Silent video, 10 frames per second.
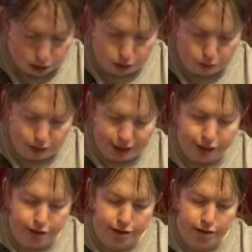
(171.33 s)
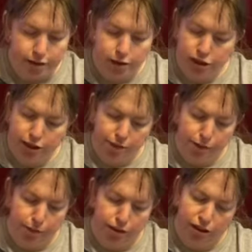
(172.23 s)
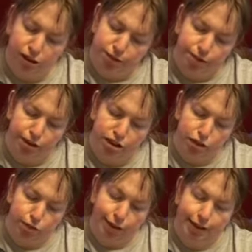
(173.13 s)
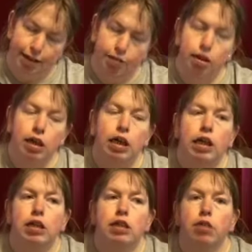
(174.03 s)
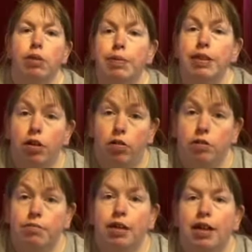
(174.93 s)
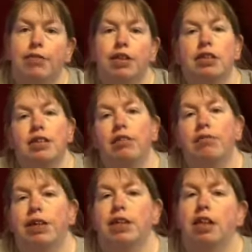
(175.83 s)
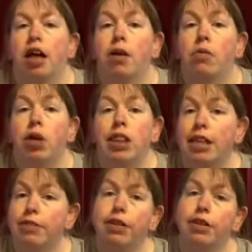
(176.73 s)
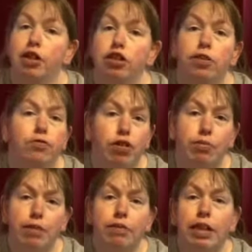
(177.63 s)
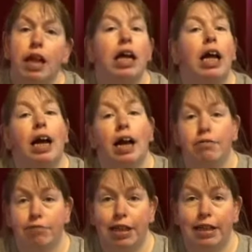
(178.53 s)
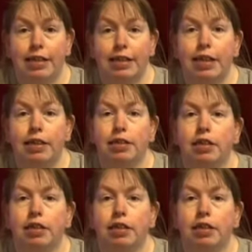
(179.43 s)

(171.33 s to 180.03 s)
When do you just give up on an item that just won't sell? So we put it on. If it doesn't sell the first time, we leave it like 2-3 months and relist it.